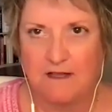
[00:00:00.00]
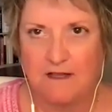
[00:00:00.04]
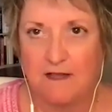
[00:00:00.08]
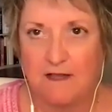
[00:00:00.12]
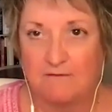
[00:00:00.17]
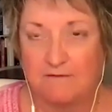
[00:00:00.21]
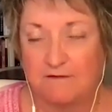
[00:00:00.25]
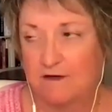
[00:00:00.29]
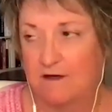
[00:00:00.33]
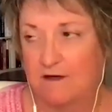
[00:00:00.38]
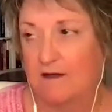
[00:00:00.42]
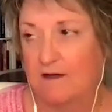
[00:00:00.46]

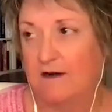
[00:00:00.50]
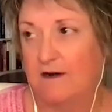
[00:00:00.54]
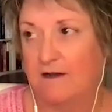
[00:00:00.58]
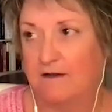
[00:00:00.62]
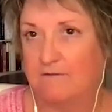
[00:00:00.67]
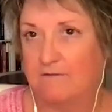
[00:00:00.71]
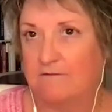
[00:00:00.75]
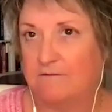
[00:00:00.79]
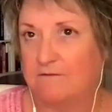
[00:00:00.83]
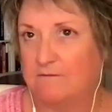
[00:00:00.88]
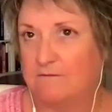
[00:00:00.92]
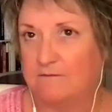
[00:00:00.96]
I've taught
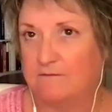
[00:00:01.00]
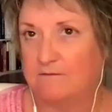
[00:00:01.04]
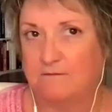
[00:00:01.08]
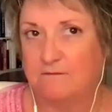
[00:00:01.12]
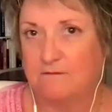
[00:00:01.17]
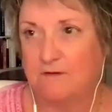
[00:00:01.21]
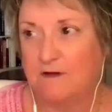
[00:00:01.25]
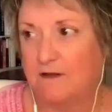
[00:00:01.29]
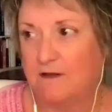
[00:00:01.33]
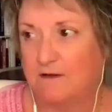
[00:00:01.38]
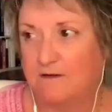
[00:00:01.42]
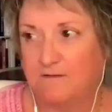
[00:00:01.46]
on
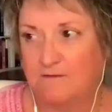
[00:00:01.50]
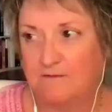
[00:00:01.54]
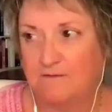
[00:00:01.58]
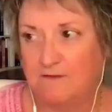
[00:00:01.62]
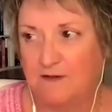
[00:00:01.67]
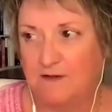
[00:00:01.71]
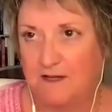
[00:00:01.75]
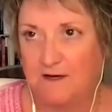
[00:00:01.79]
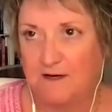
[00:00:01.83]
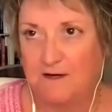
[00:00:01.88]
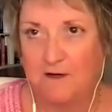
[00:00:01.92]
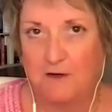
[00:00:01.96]

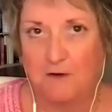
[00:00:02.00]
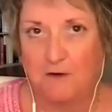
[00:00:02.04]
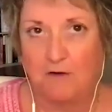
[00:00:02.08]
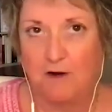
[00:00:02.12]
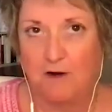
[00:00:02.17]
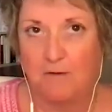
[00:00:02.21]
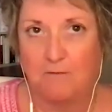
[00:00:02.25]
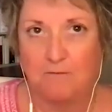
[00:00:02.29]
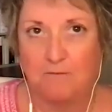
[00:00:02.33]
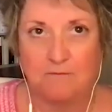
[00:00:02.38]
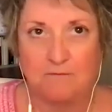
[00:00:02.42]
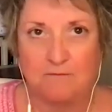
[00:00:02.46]
in
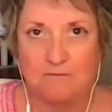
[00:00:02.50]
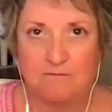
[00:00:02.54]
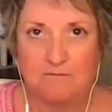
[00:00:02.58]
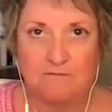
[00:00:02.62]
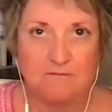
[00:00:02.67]
Europe,